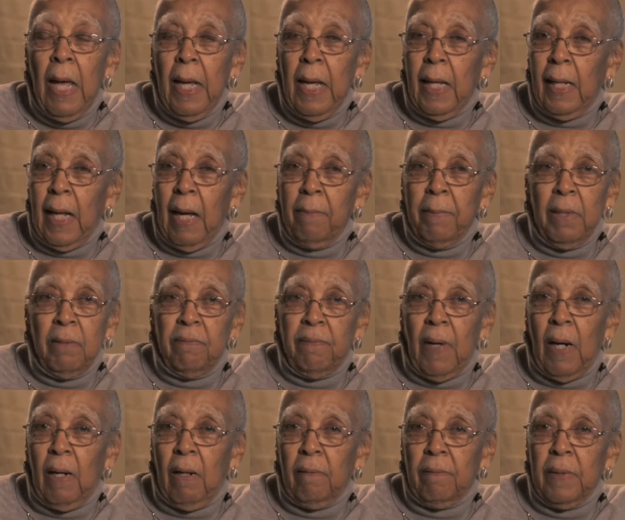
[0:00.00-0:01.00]
And I've been
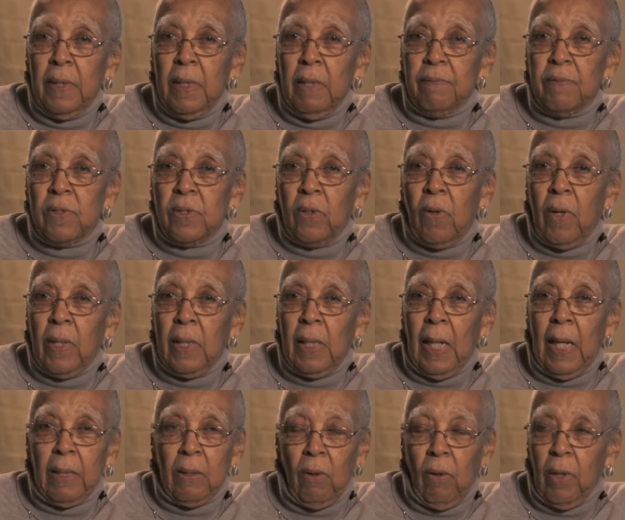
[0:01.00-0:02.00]
involved and have started a
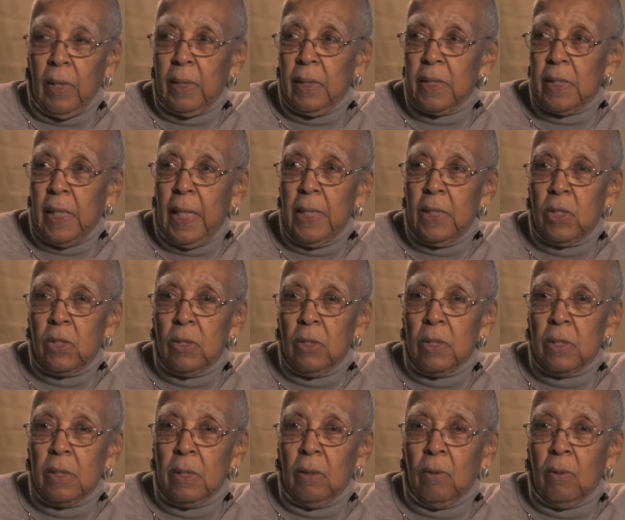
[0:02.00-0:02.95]
lot of organizations